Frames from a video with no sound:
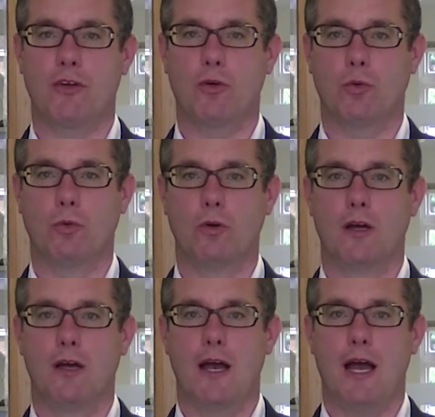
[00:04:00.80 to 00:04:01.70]
a call
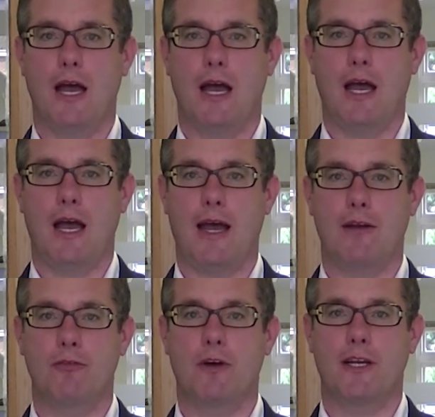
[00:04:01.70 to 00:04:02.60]

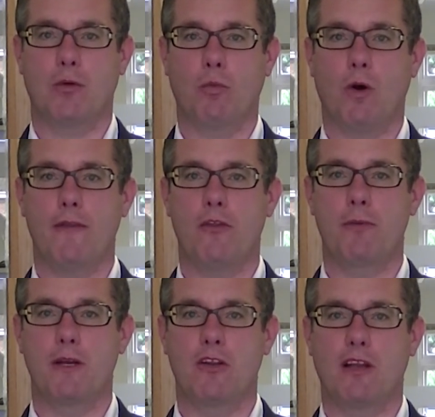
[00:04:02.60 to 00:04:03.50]
and find out why there's
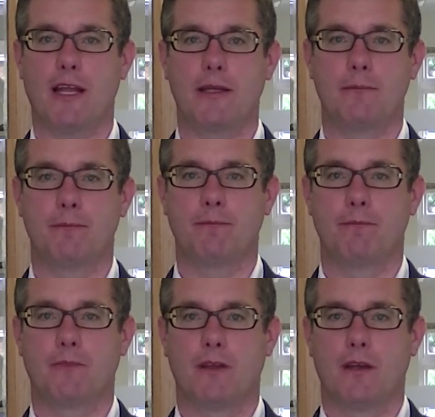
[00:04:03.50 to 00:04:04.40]
been a delay.
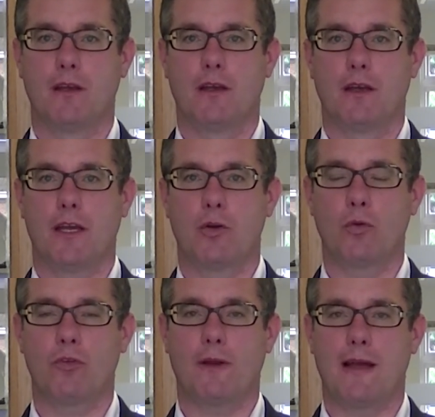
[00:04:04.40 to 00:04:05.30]
It
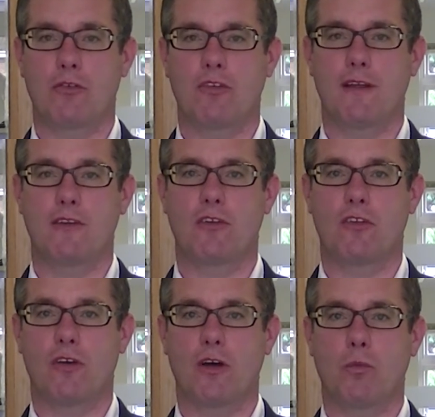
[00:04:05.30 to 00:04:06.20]
also allows you then to
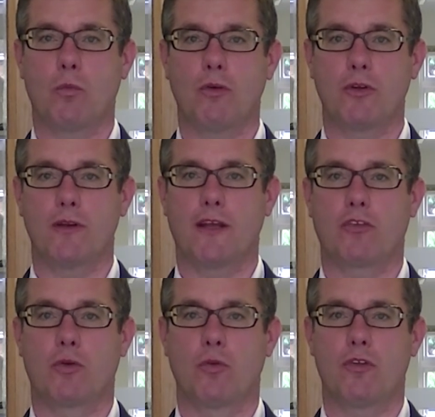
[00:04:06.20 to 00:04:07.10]
decide on what your
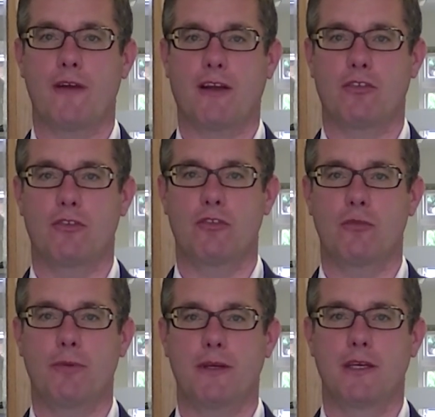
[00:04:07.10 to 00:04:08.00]
next course of action
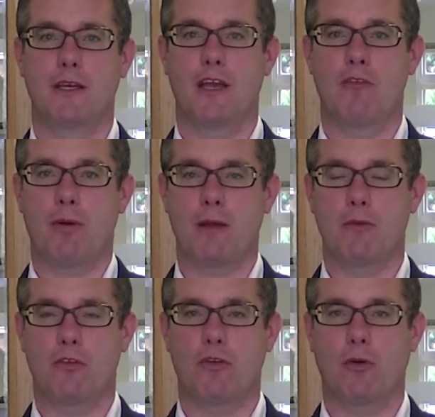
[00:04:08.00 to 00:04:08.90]
should be if
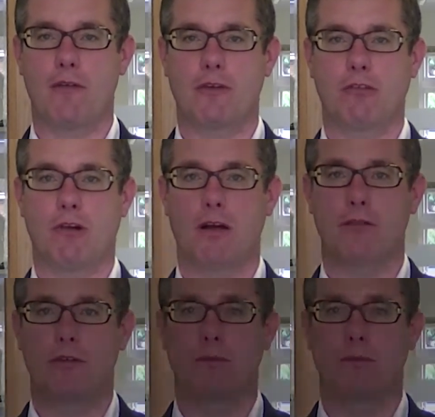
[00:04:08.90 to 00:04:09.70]
payments still haven't arrived.